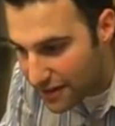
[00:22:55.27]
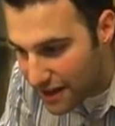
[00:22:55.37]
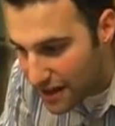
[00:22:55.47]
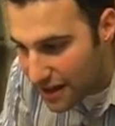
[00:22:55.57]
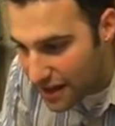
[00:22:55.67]

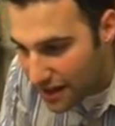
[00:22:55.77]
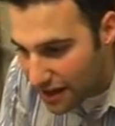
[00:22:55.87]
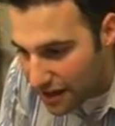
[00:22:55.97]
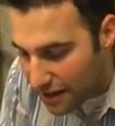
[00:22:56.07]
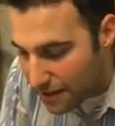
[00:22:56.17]
Very cool.
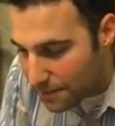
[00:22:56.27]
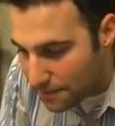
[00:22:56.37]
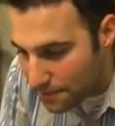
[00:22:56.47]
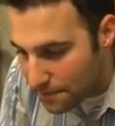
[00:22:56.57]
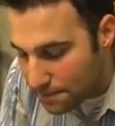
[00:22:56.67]
Now let
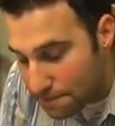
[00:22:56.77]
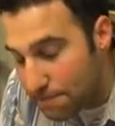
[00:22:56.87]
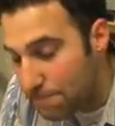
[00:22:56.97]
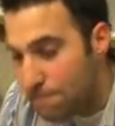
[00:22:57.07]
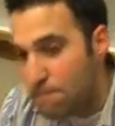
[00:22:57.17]
me ask you
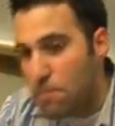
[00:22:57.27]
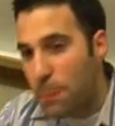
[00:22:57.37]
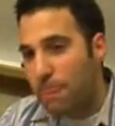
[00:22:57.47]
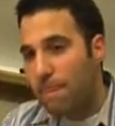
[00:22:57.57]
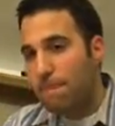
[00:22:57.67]
this: are you
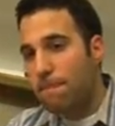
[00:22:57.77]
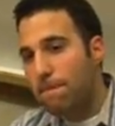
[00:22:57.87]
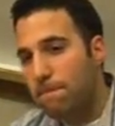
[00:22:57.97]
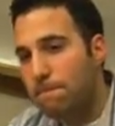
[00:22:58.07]
finding,